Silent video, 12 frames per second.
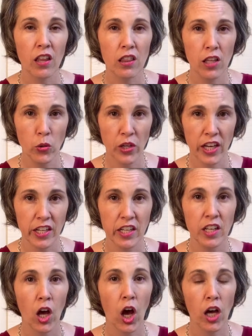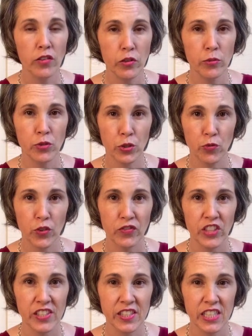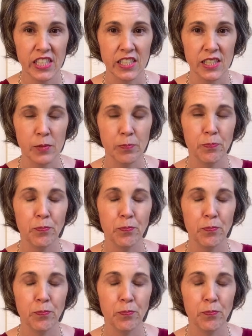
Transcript: located on Loop 256.